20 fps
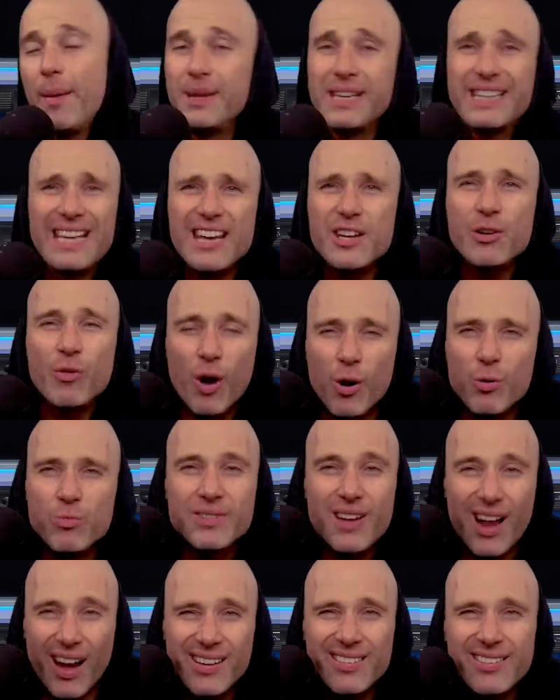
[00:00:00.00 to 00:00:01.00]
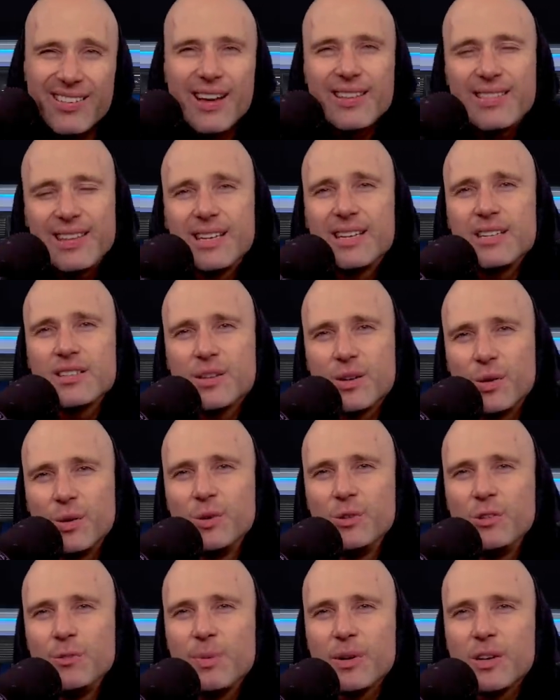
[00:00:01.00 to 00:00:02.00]
I mean, get your own done, I think, is
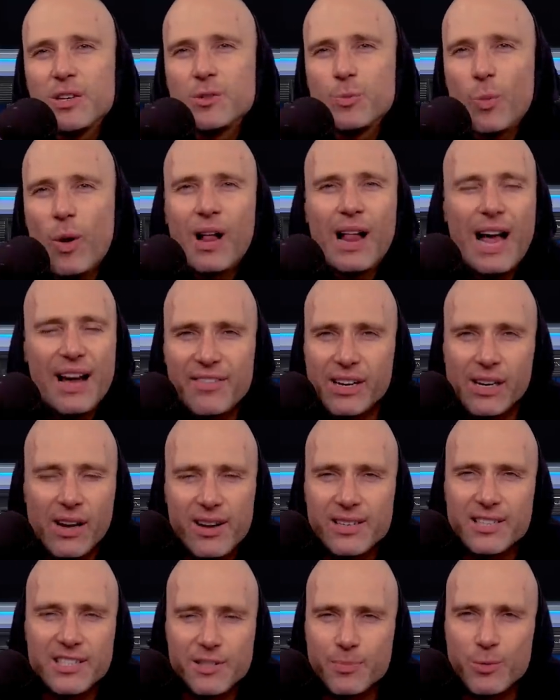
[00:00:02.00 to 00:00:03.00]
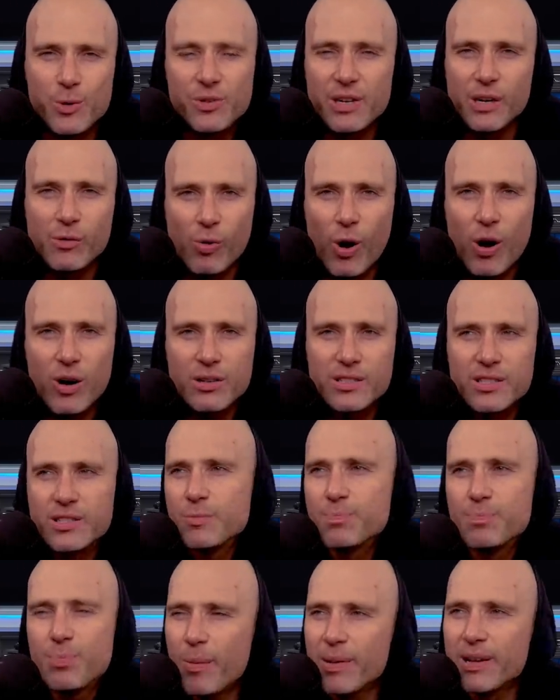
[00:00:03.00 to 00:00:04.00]
cool because while having licensed music rocks,
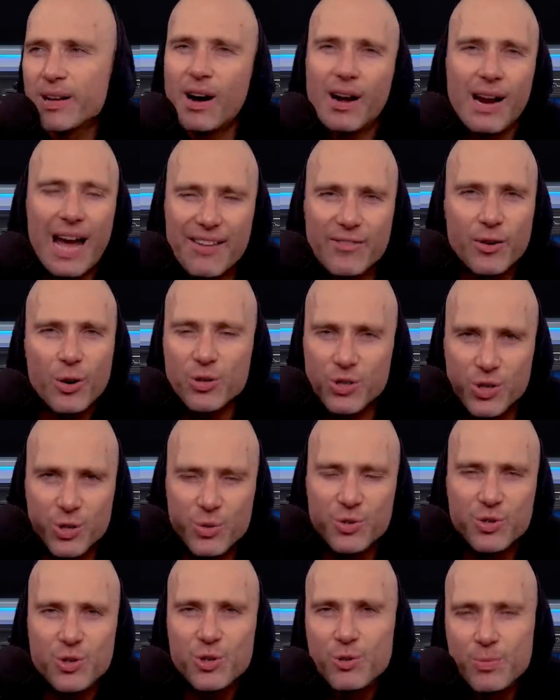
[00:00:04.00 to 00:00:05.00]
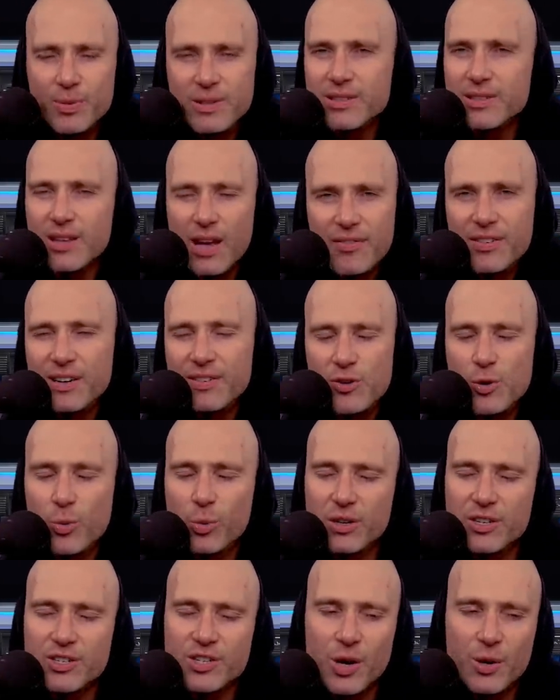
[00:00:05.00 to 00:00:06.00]
you probably can't have it on YouTube and stuff. And if you
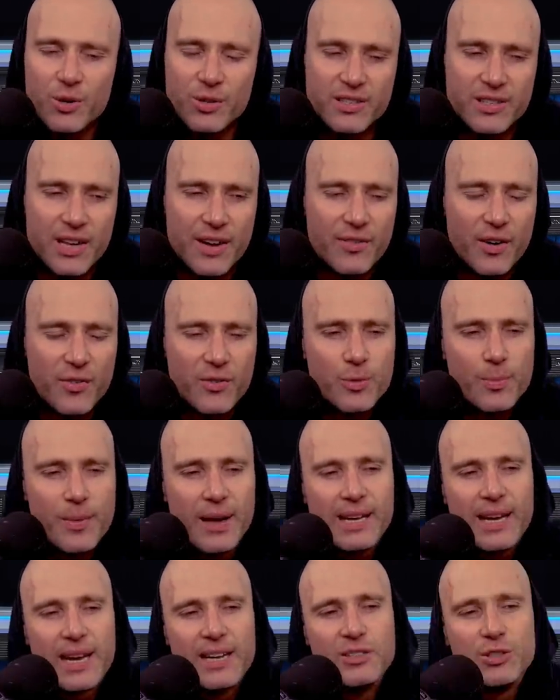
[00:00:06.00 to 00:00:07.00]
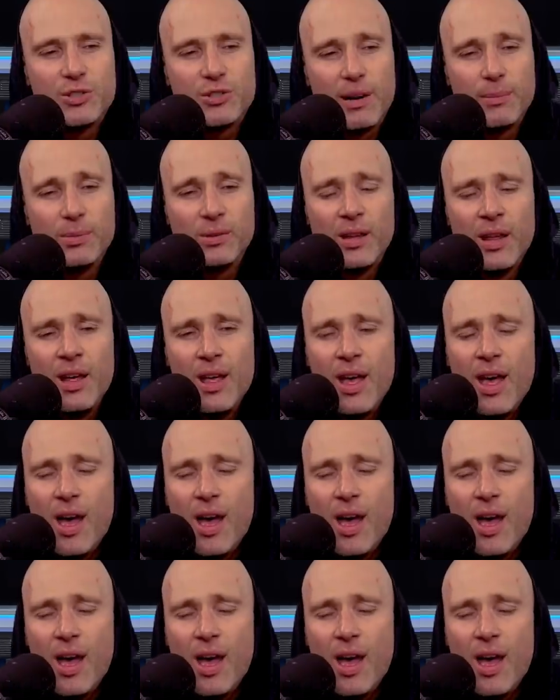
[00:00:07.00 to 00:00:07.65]
want to show your stuff off, you may get in trouble.